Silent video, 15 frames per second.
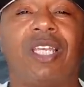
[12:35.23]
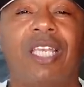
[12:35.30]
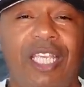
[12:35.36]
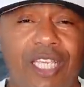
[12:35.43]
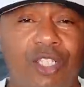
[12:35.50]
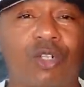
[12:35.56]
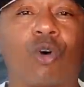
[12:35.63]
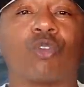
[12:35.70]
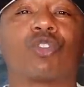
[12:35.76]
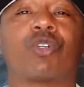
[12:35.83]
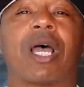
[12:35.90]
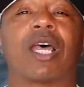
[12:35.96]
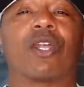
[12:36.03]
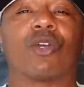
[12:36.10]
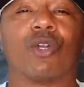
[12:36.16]
he's gonna
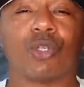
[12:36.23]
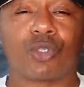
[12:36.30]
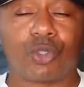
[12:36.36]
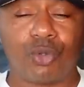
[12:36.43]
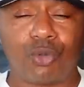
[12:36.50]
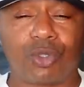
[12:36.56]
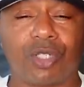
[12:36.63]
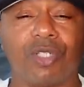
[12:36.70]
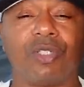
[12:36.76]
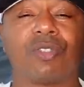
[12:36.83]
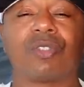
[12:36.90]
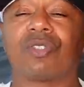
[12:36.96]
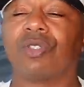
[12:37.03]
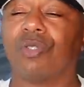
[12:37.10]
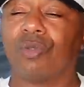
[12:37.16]
try to hurt you to
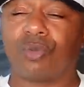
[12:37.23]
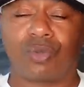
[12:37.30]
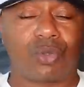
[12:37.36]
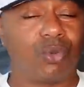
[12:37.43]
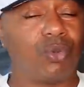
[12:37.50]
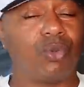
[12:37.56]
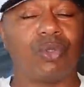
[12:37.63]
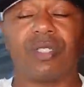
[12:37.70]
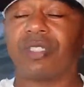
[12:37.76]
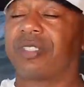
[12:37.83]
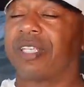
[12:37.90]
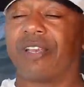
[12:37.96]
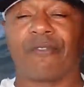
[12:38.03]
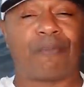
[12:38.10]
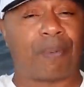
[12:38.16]
to to the
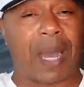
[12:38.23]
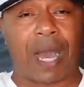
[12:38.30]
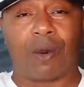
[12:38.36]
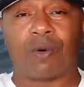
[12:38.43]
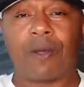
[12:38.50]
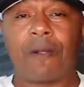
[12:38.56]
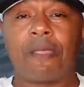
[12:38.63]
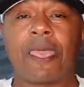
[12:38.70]
tenth power.